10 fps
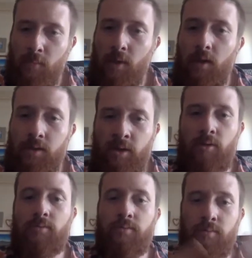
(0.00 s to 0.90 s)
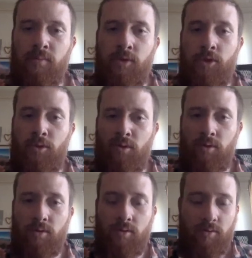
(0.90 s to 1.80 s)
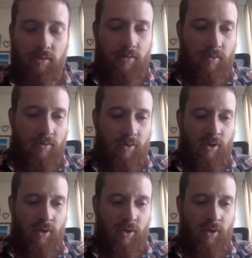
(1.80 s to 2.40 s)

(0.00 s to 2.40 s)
That's awesome. So, and I'm sorry.